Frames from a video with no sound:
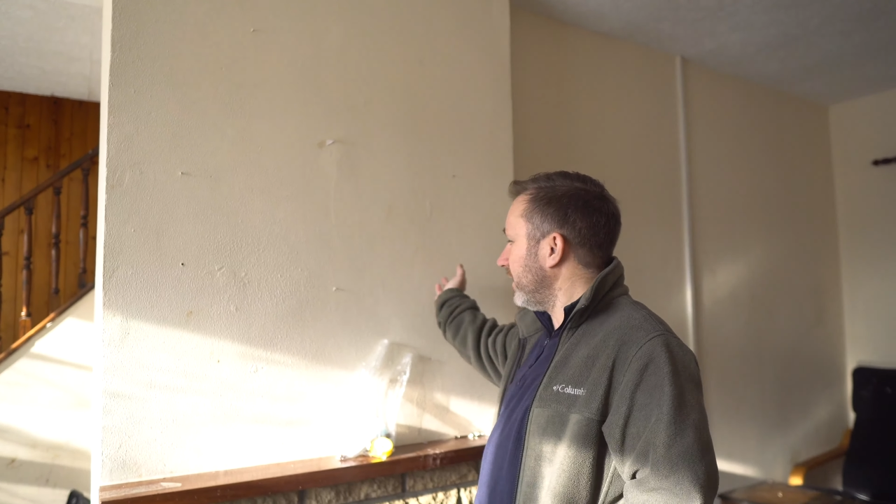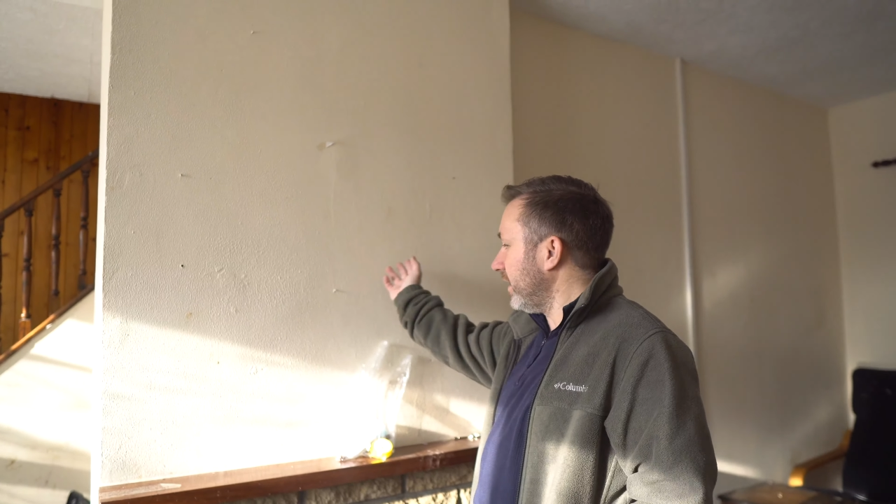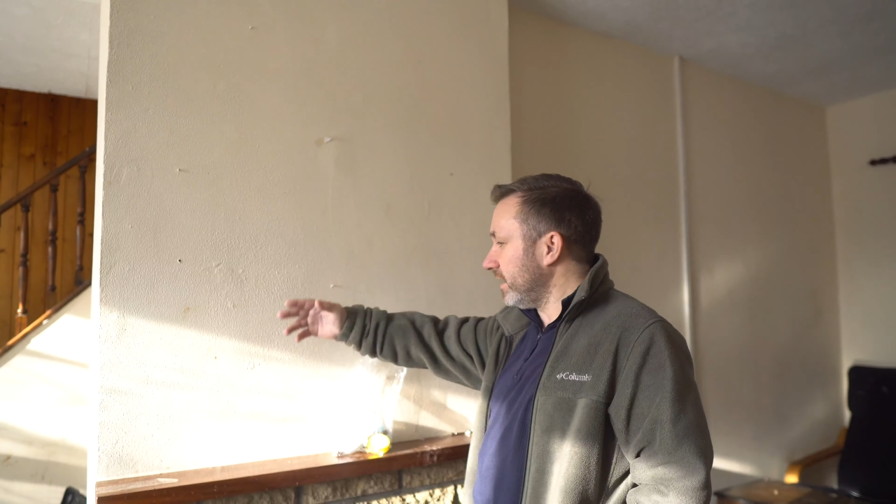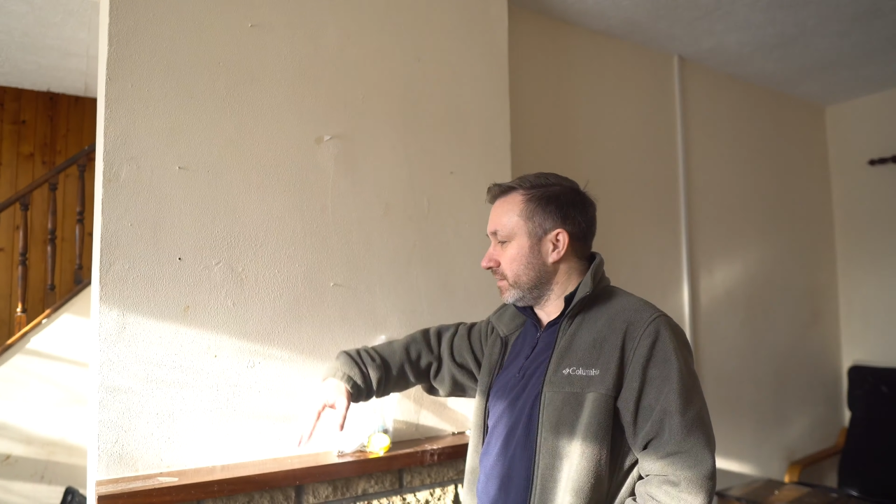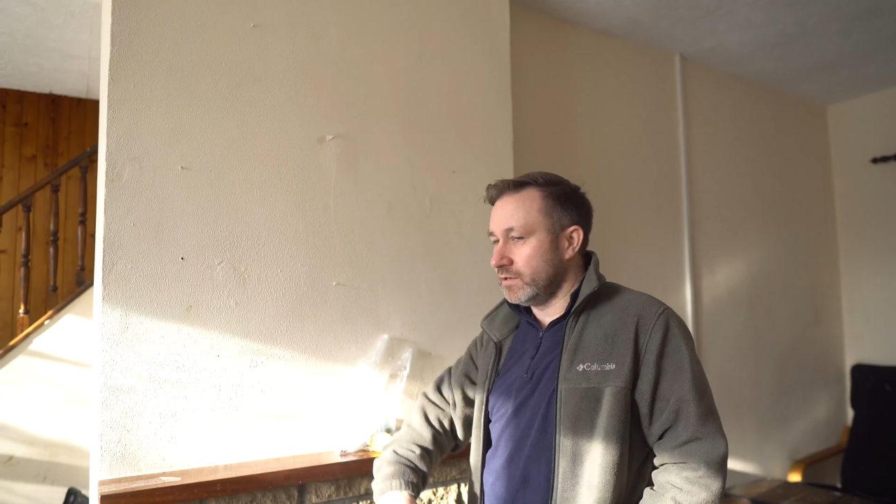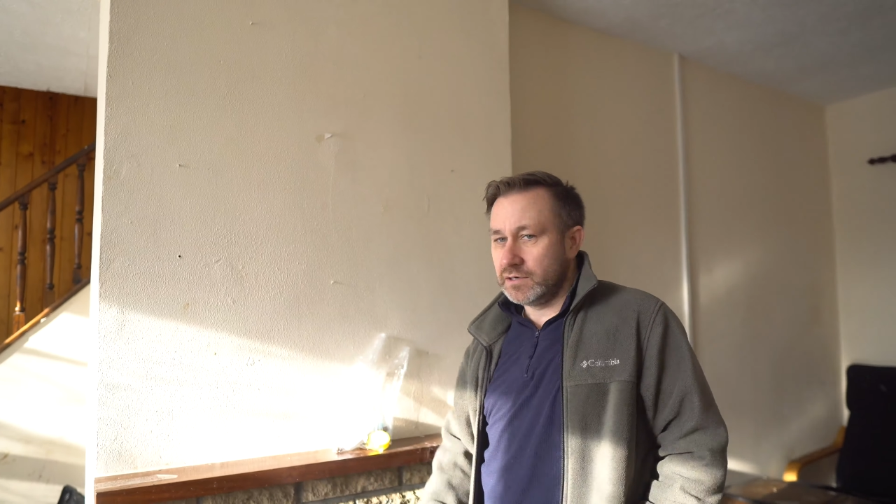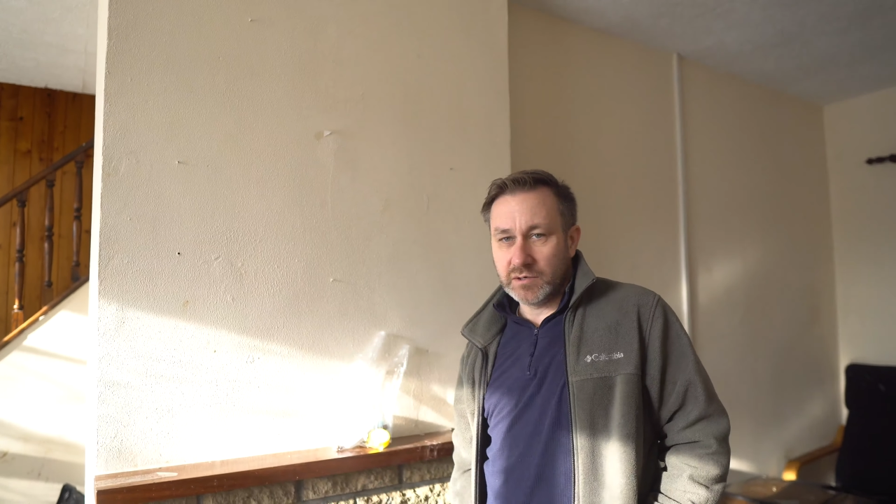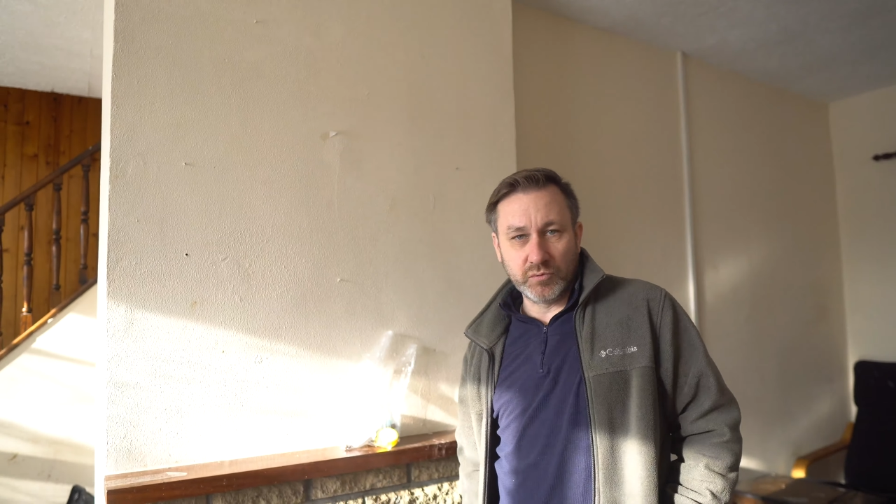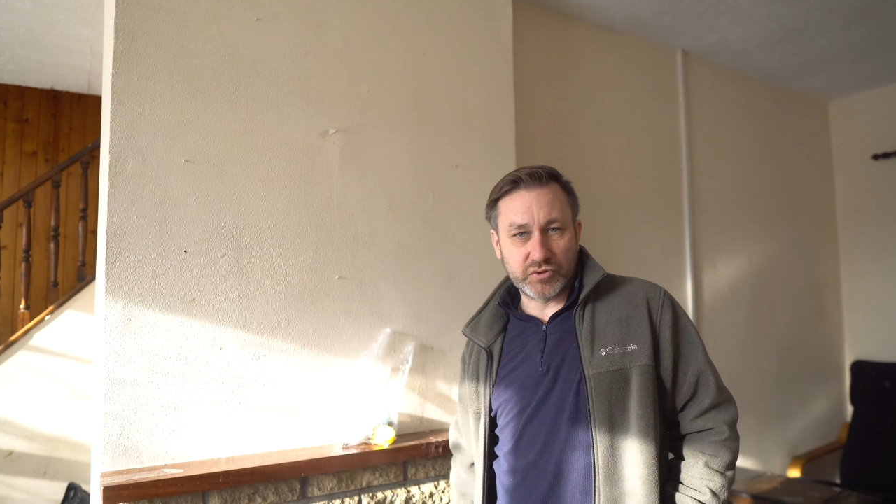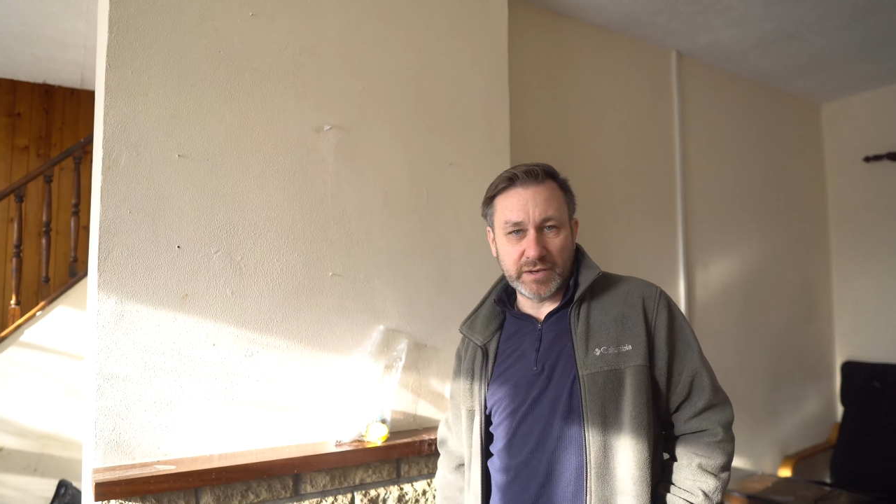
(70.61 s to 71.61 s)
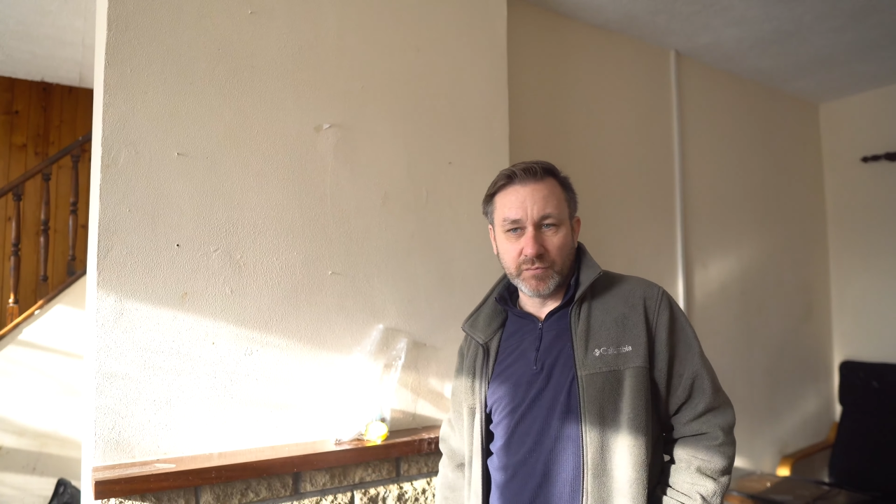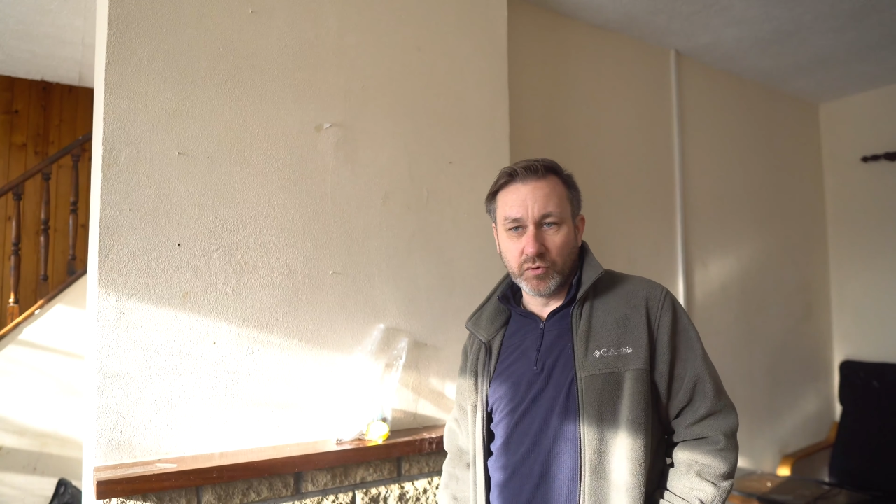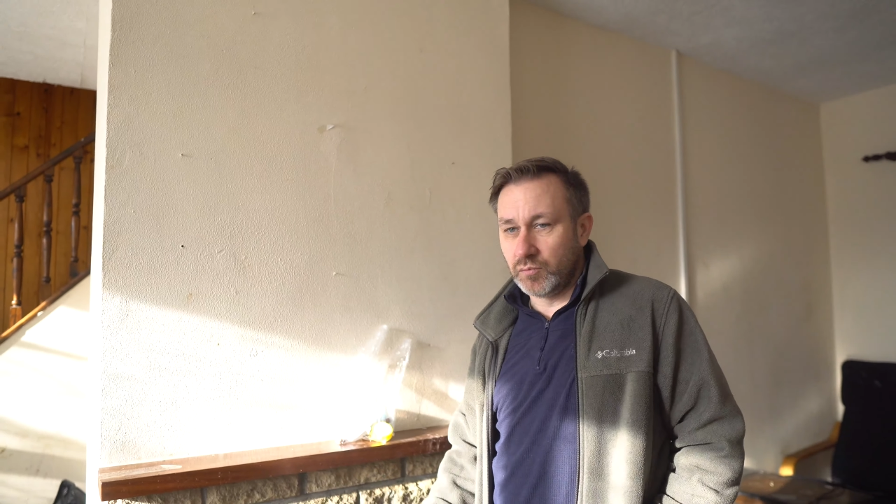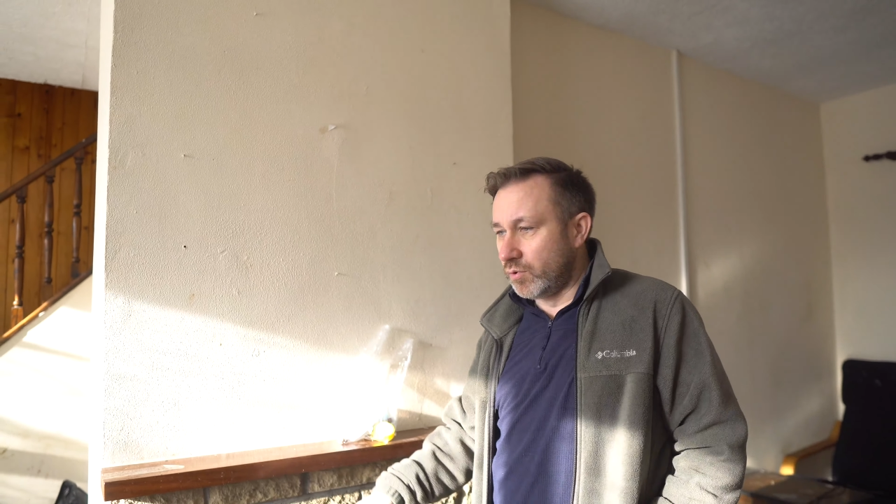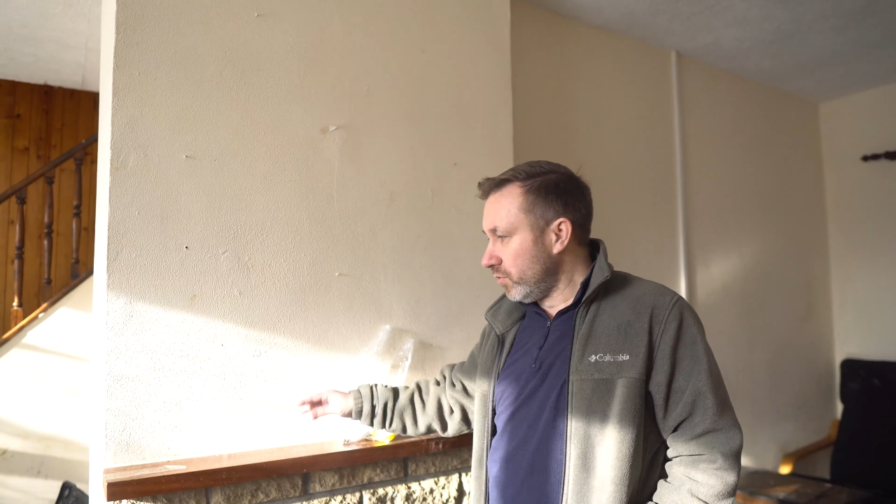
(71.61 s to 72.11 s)
then we'll skim
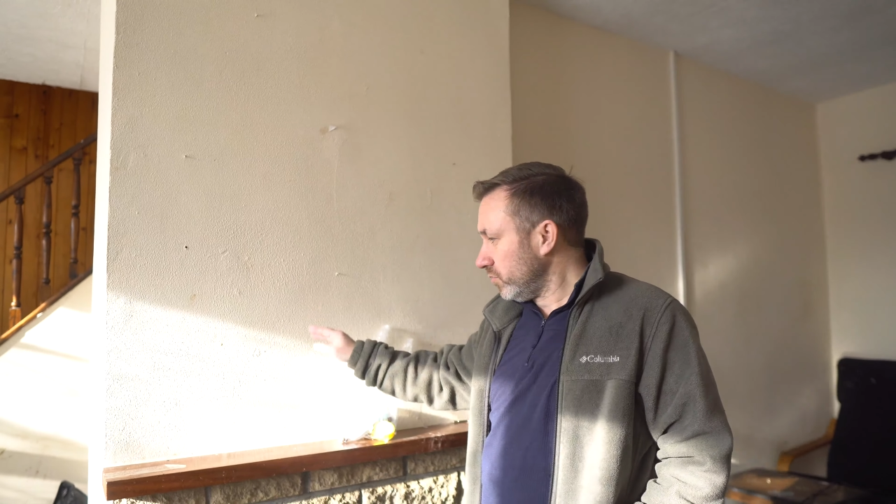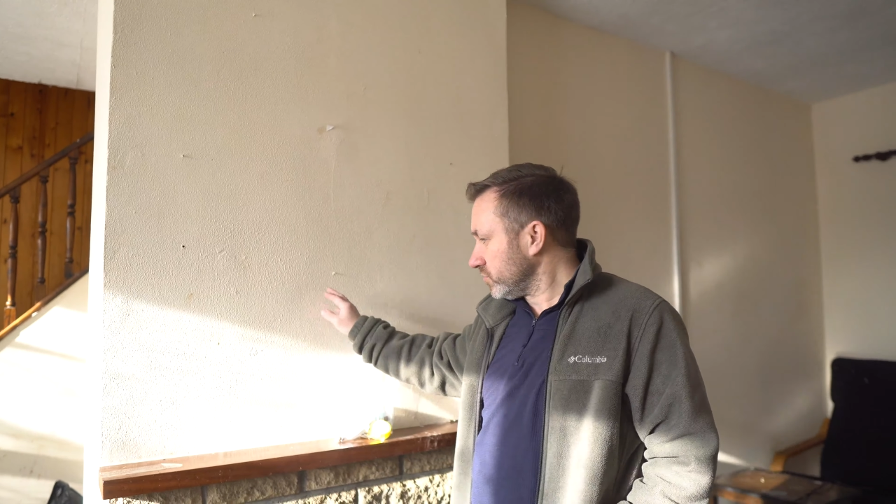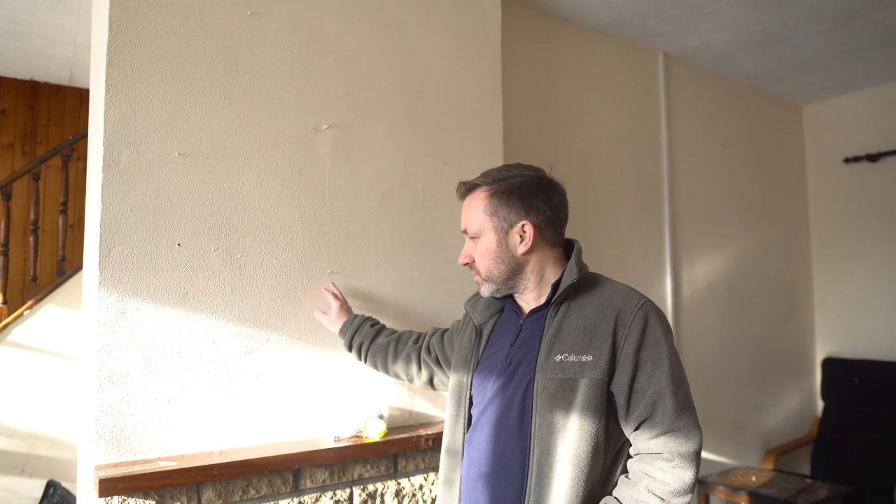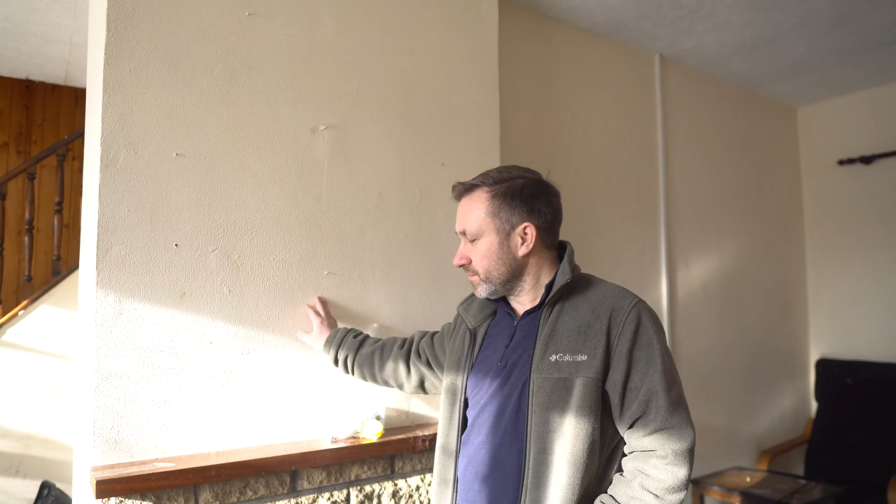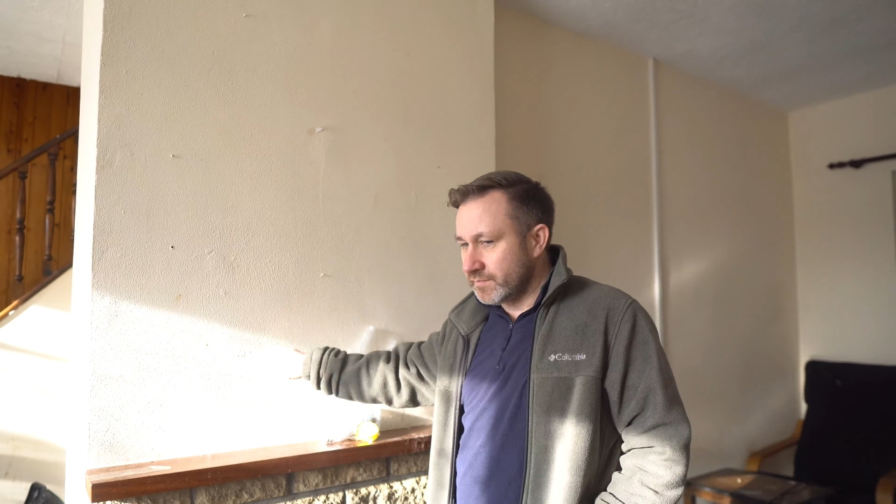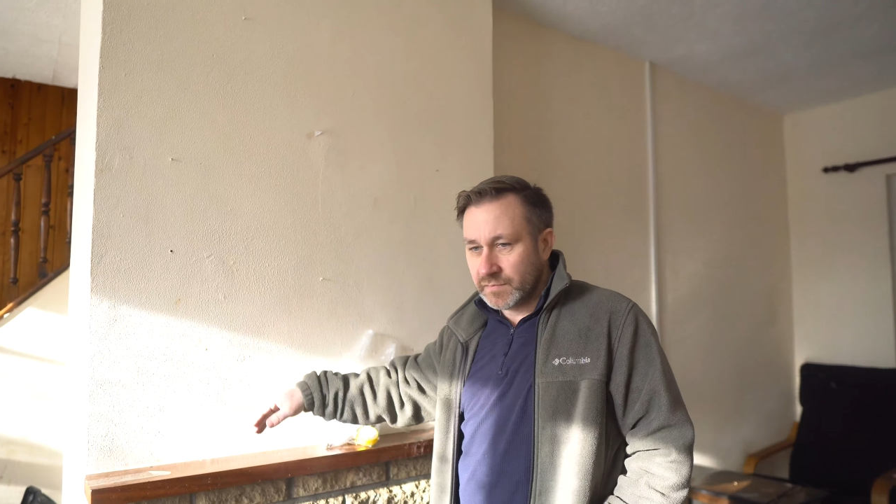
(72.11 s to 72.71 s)
all the walls